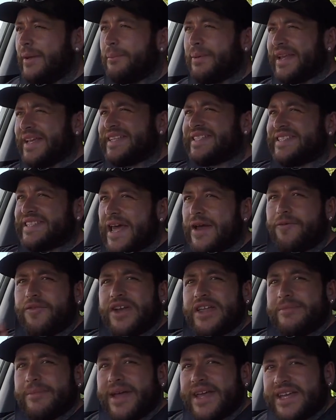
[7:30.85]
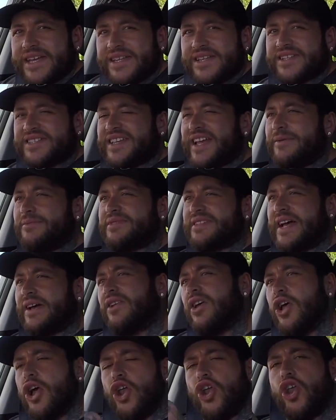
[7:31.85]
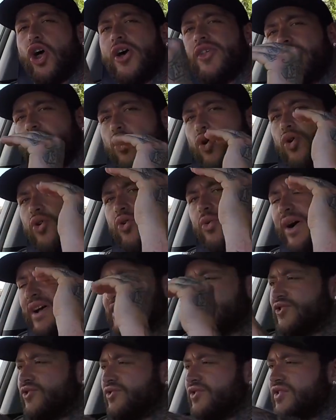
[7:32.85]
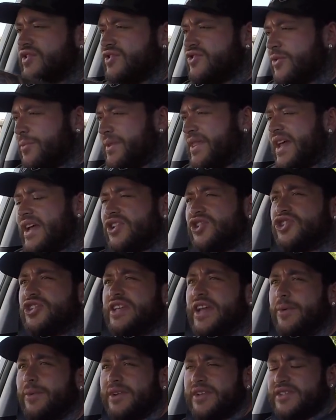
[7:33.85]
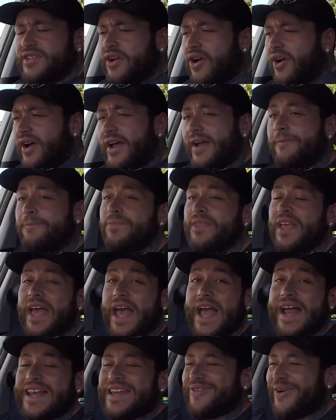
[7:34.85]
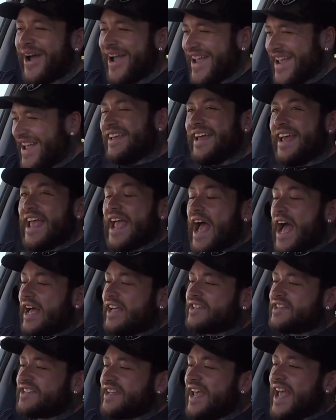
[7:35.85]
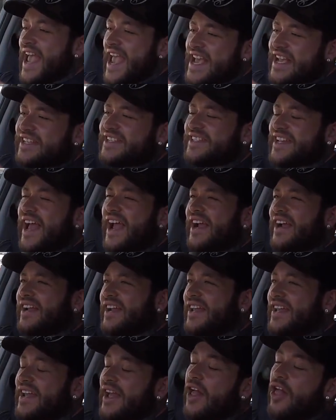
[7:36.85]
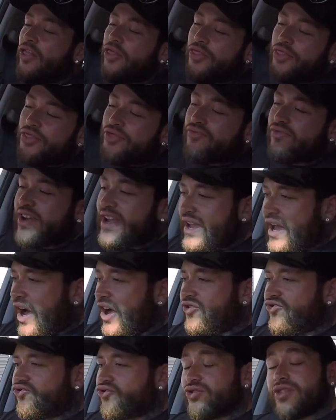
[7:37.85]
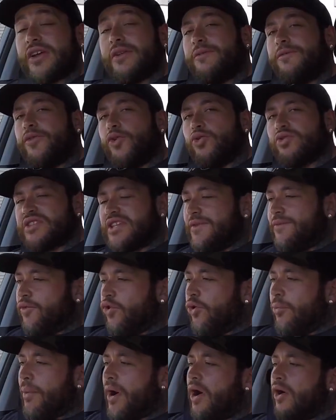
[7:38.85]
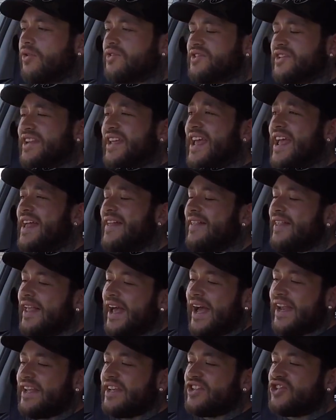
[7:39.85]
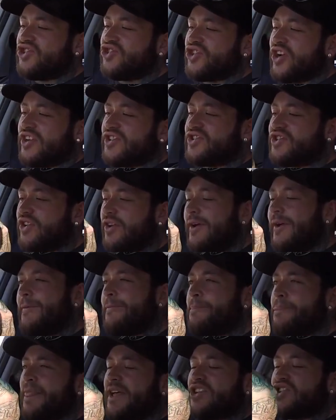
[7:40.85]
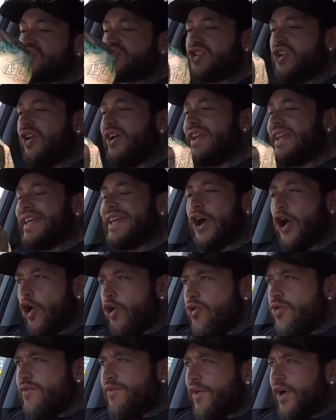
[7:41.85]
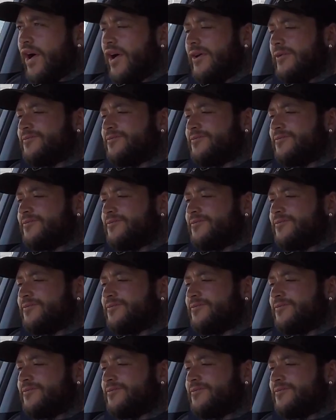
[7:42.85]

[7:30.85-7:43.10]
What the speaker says: but it is definitely making the same sound. Like the oil hasn't got to the top of the engine yet when you start it. Anyway, it has exactly 344 miles in it, and it is just slightly over